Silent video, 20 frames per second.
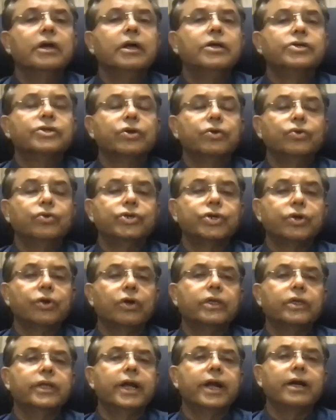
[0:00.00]
solution
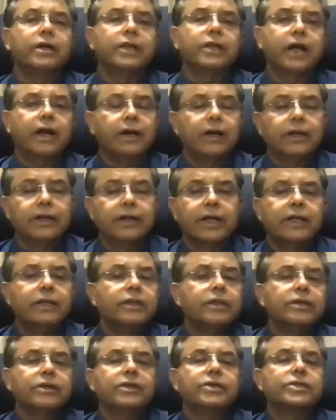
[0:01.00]
on that, then
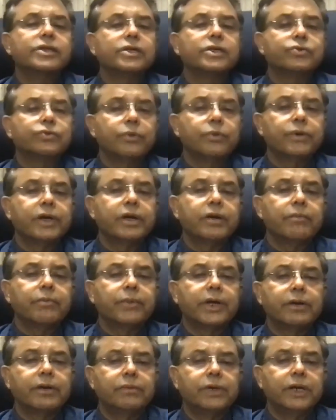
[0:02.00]
the results would be
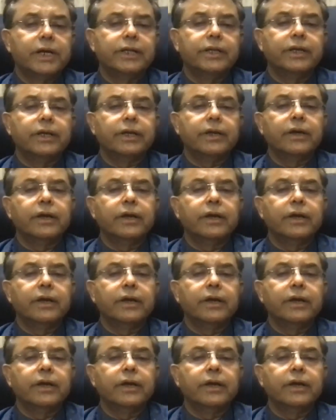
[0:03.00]
comparable, I think.